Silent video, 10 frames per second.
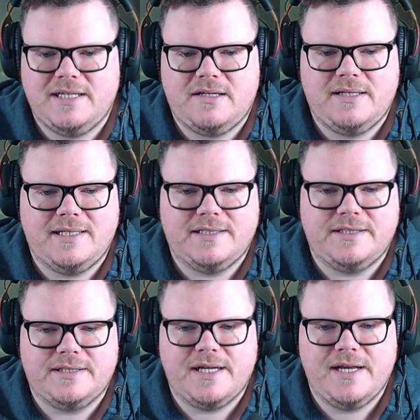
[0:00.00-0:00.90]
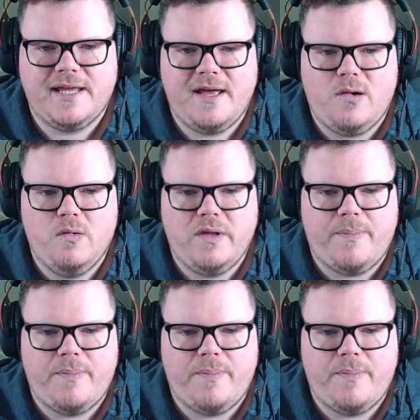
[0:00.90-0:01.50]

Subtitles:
Oh, that's just going to get all the